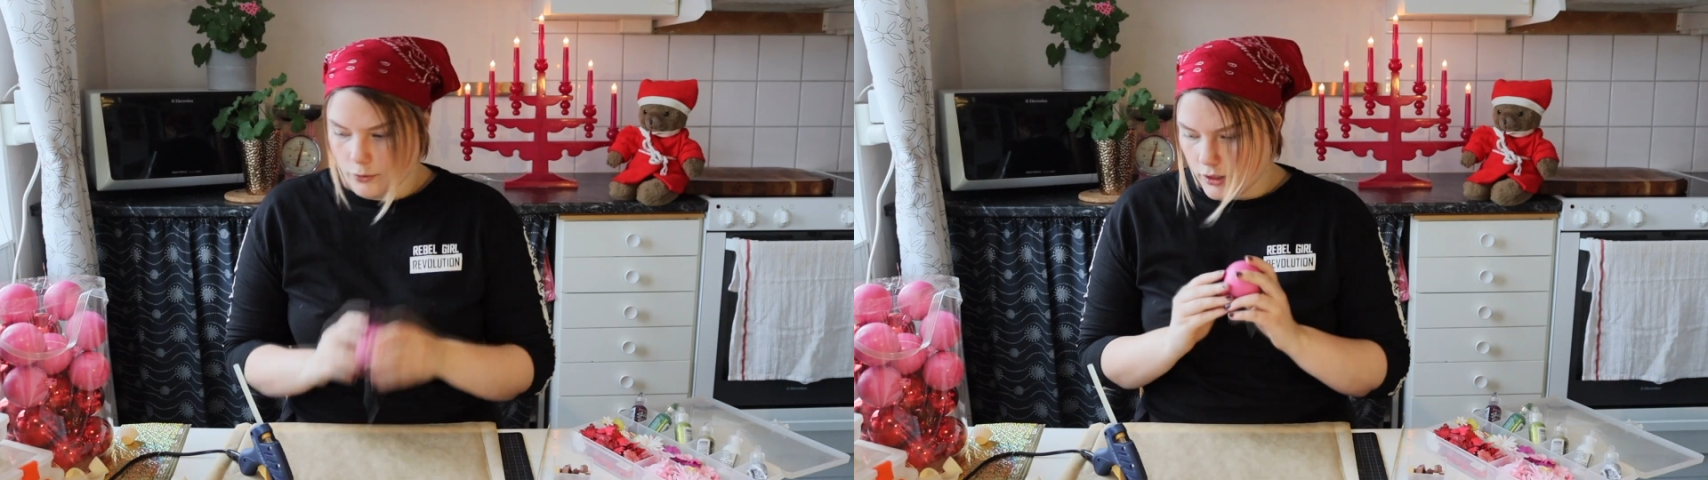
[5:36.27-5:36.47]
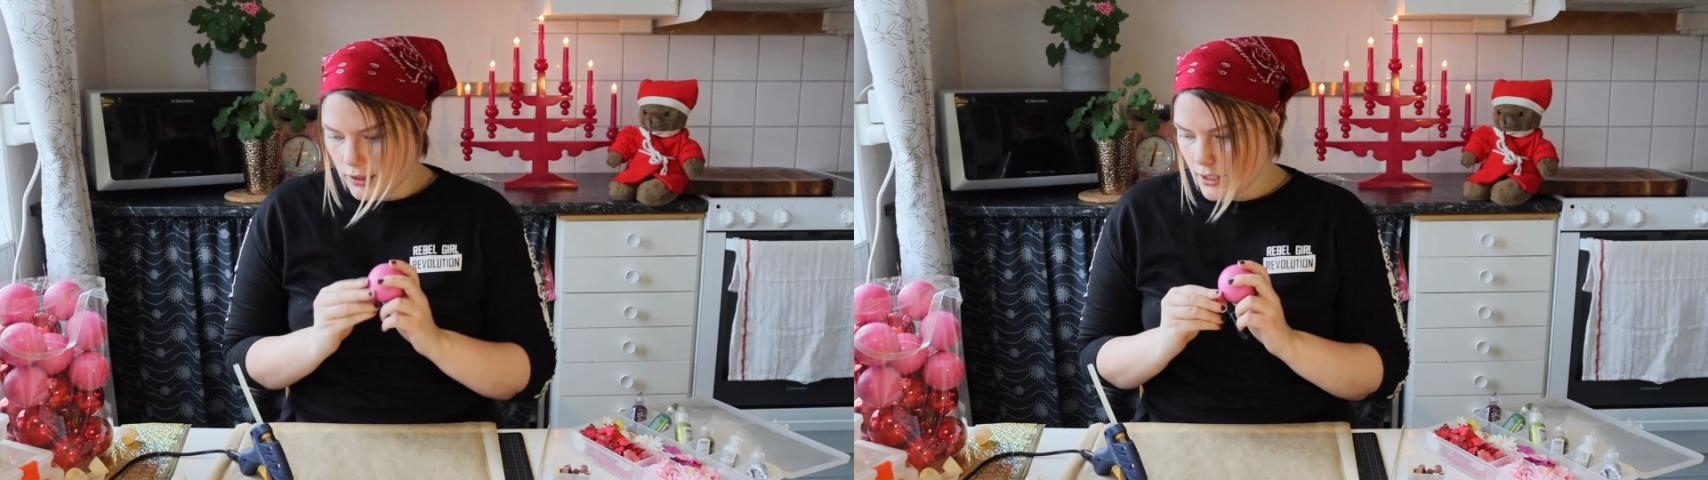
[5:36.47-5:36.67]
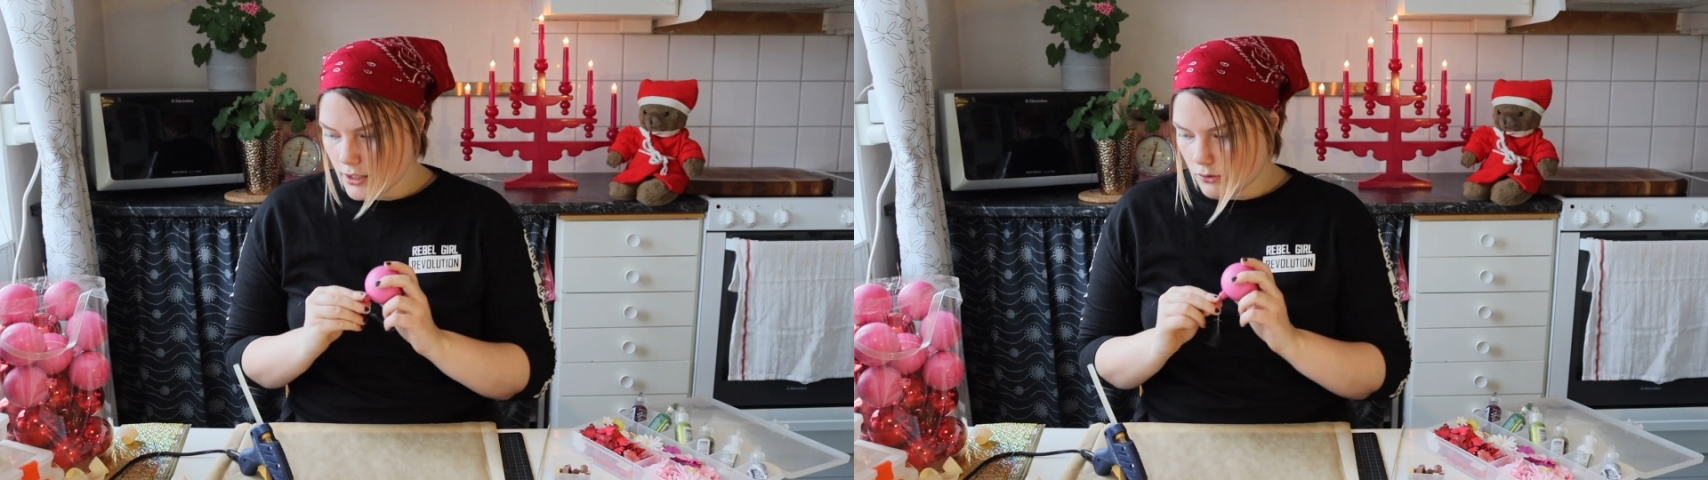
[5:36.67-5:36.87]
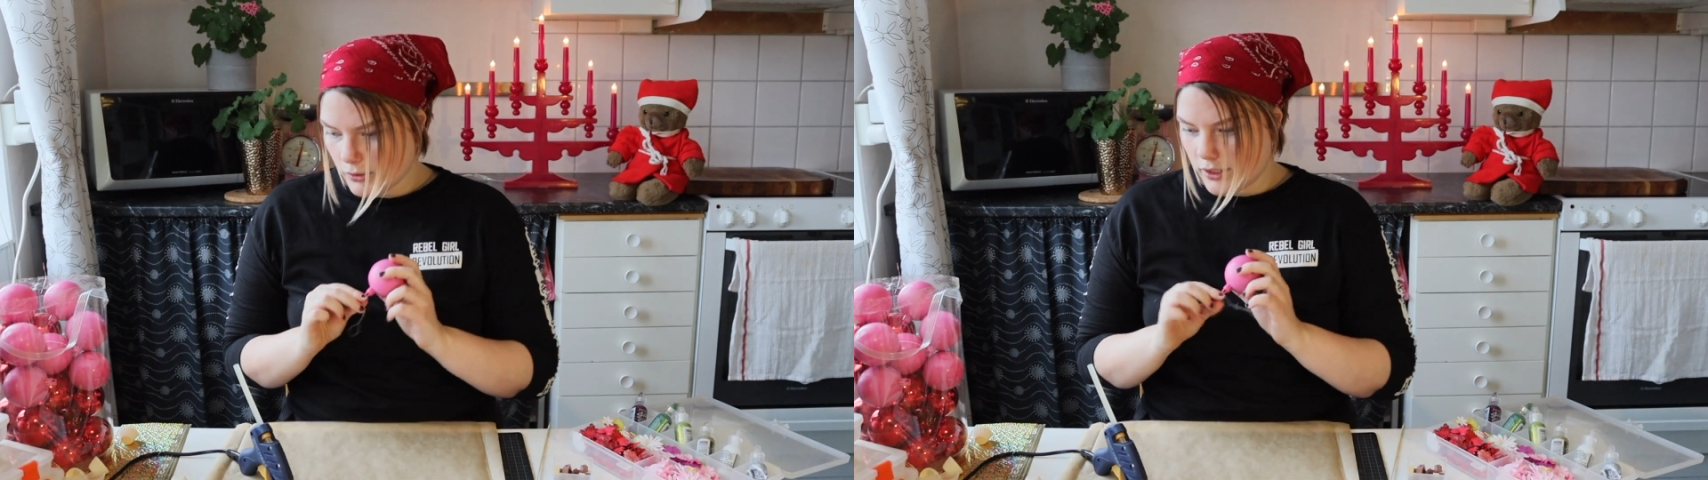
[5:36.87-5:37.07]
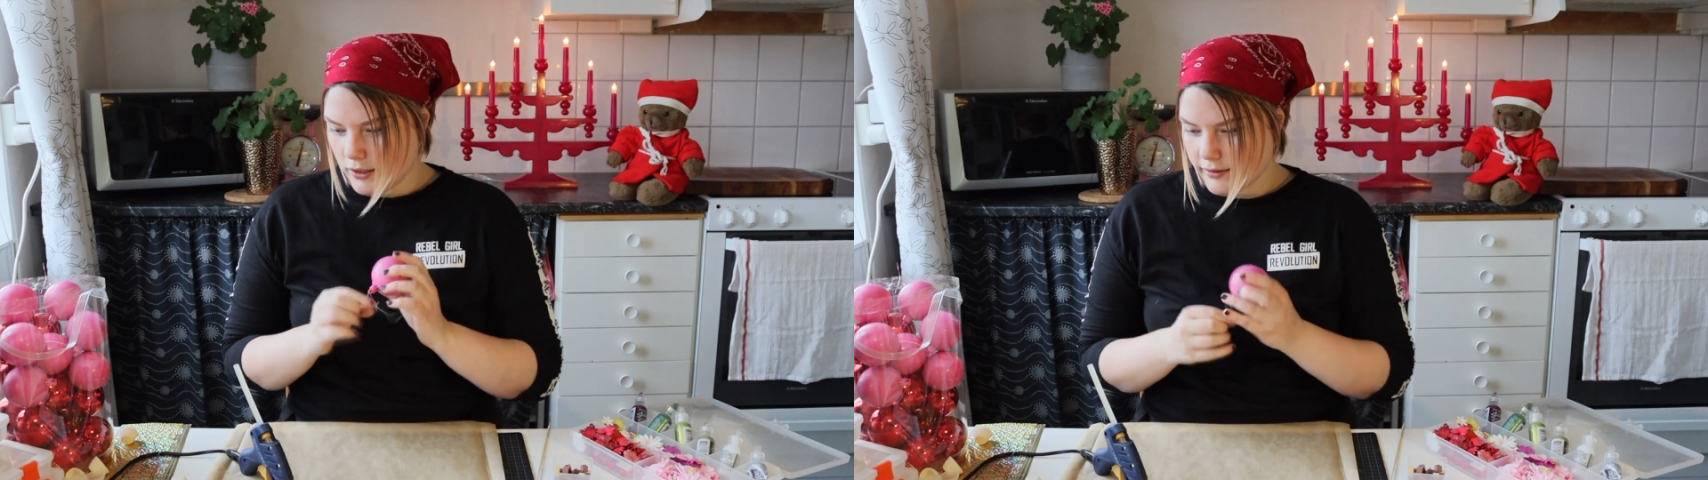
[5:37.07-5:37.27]
With this
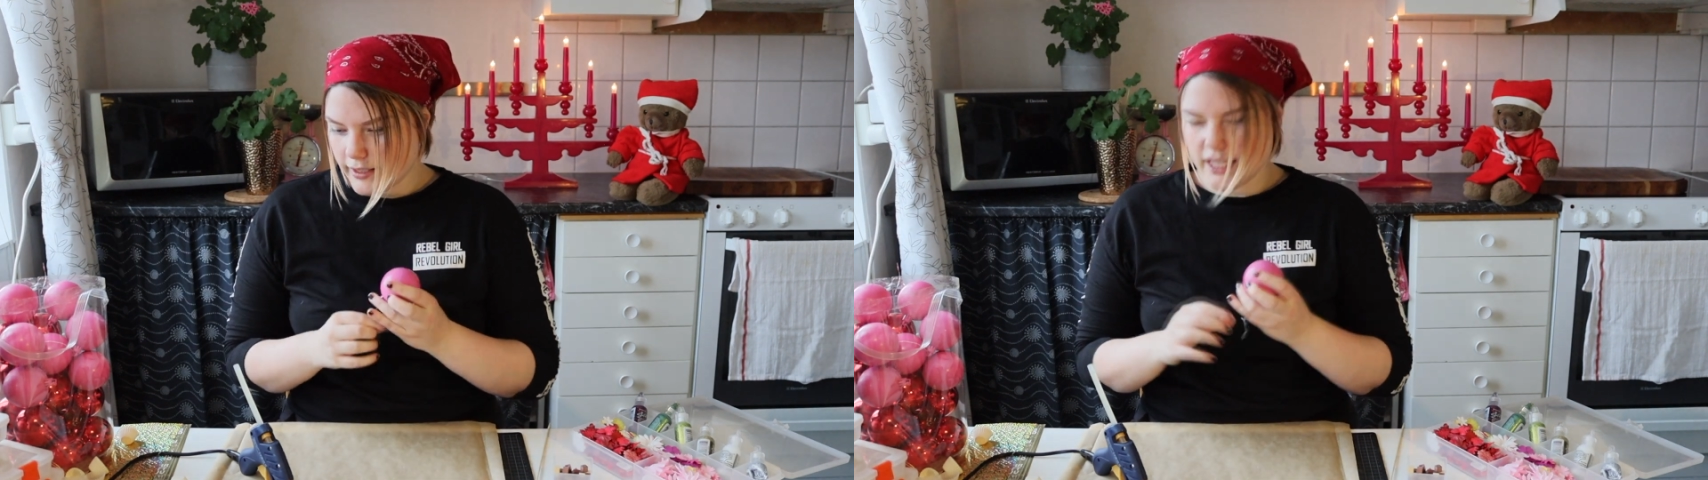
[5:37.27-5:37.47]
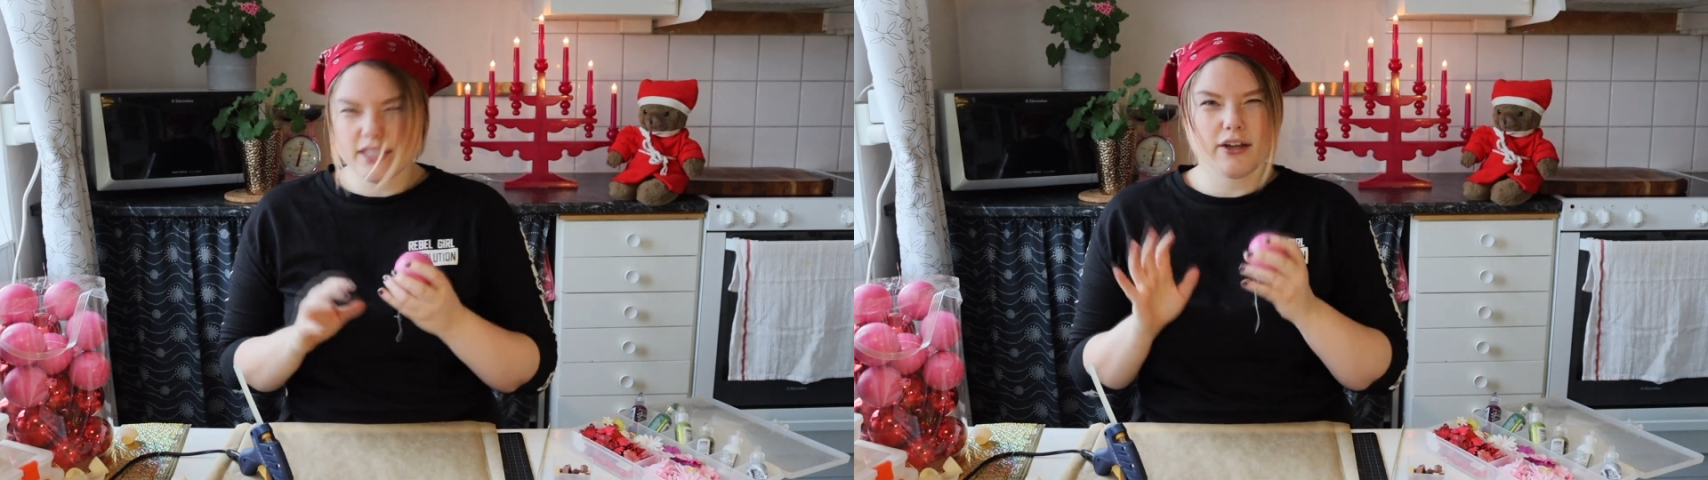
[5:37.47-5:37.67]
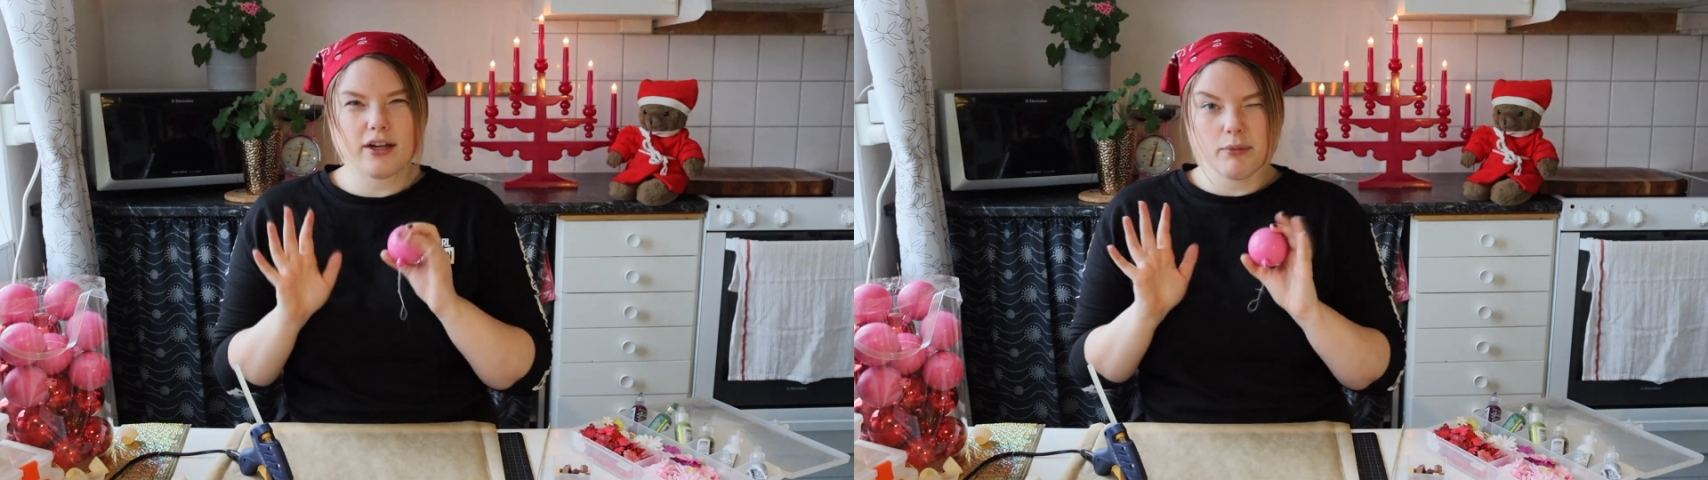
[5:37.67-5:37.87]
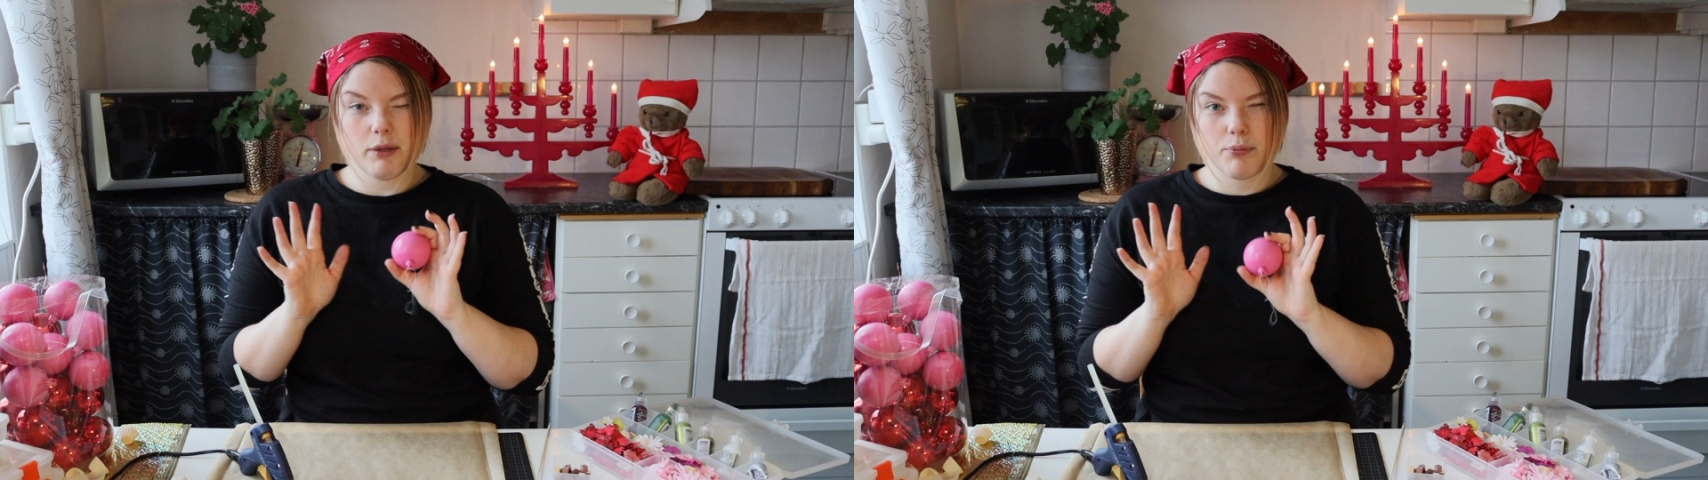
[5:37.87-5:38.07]
one, it's gonna be